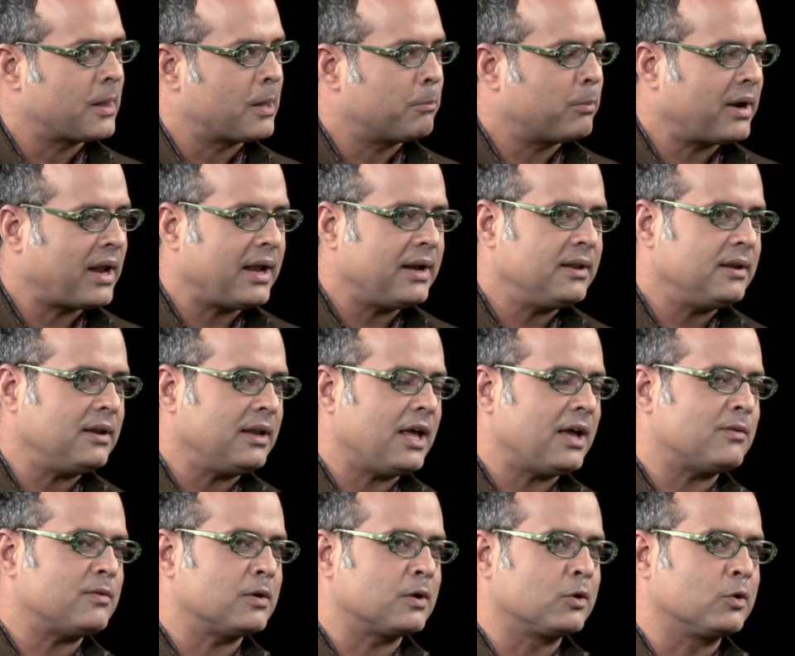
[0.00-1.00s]
But I didn't
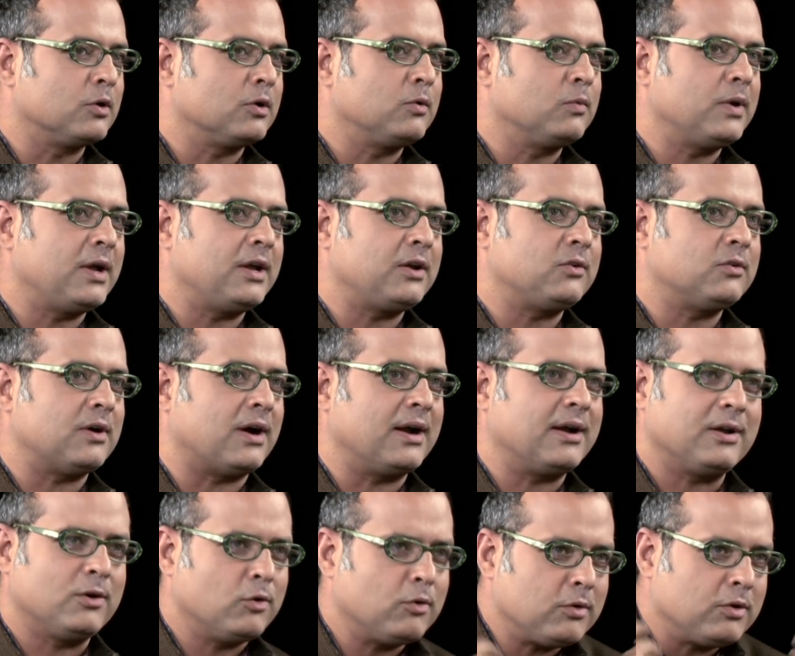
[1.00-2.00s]
have a good way to,
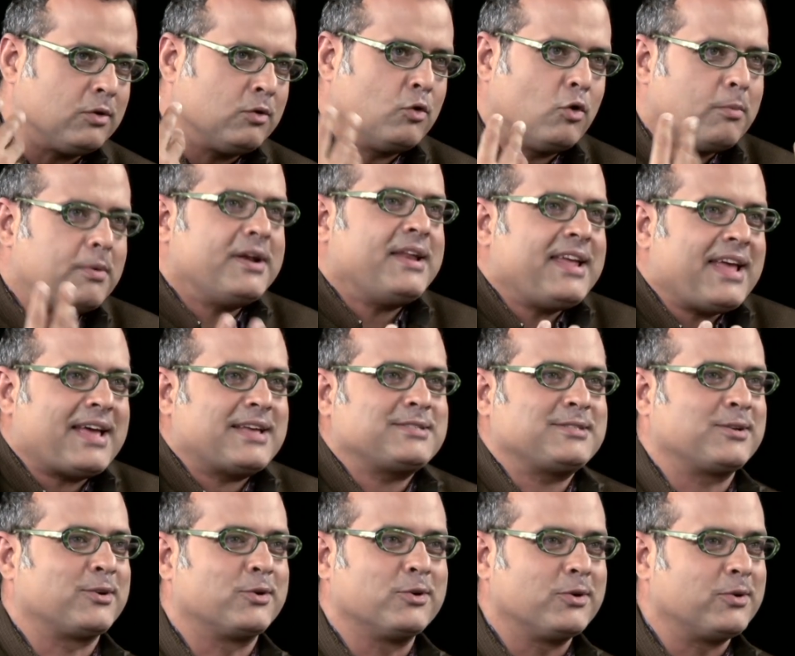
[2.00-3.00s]
no, nobody has
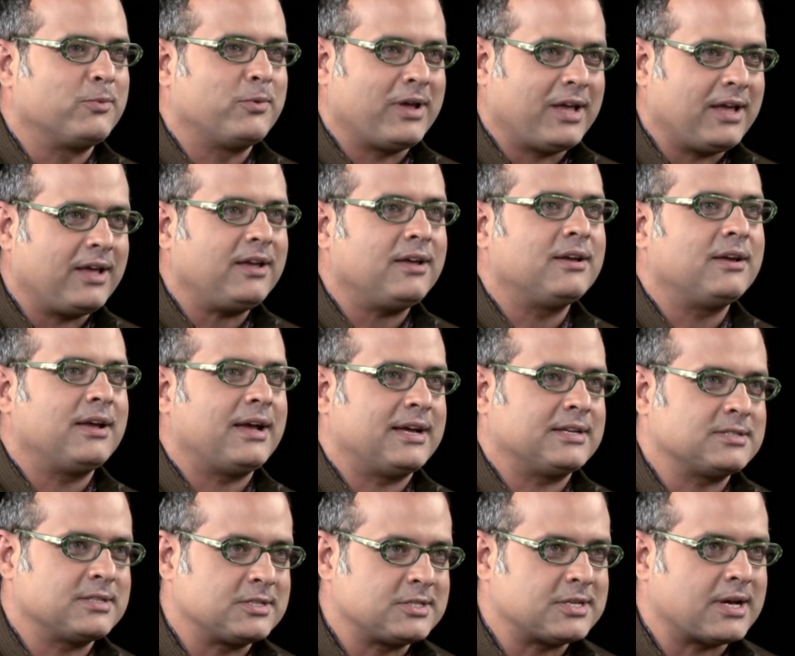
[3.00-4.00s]
a good way
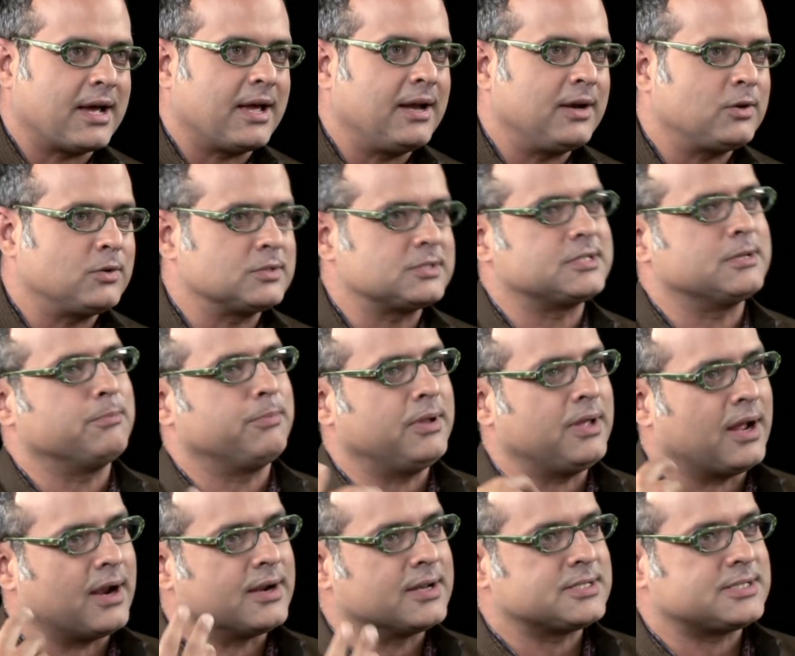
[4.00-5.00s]
as a child to
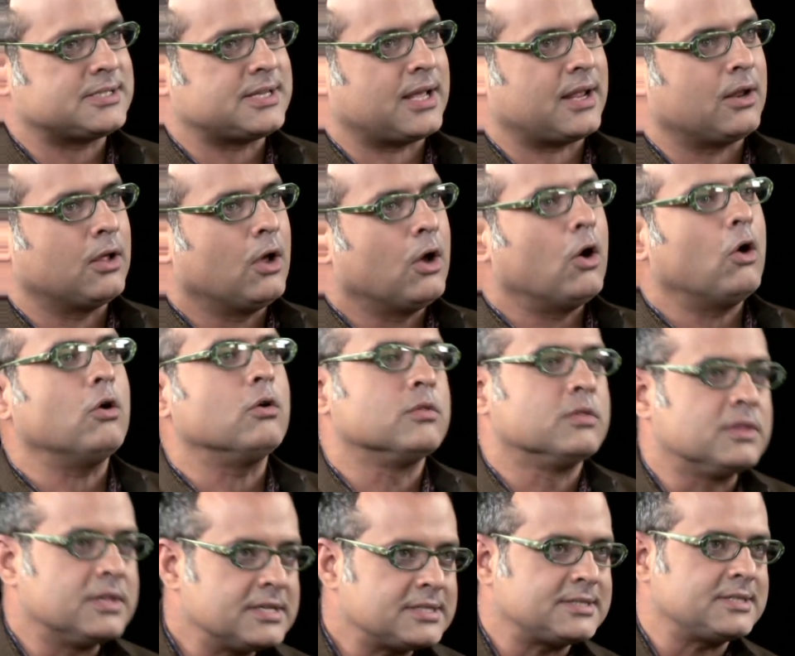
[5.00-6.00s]
simply understand, oh,
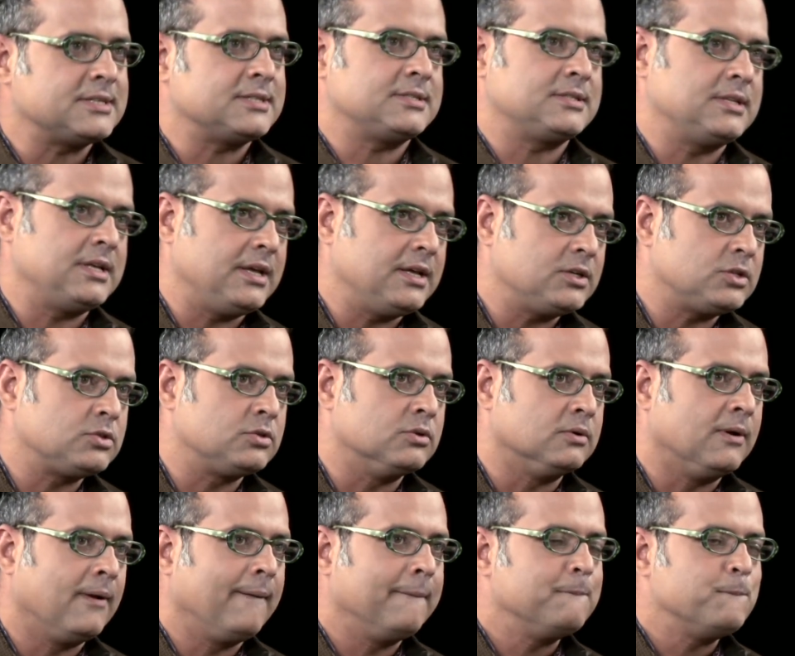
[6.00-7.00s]
this is the issue.